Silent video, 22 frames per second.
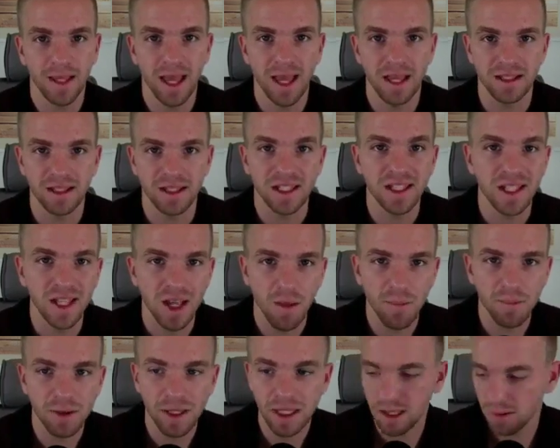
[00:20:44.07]
And
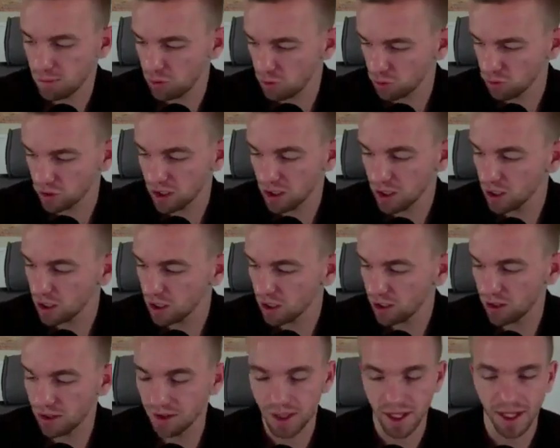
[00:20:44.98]
some people,
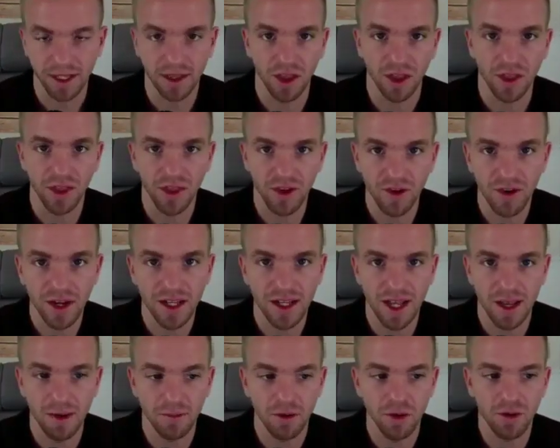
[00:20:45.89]
like the
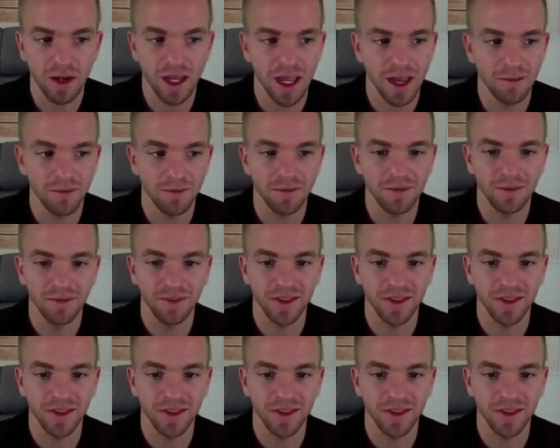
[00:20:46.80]
30-day boot camp,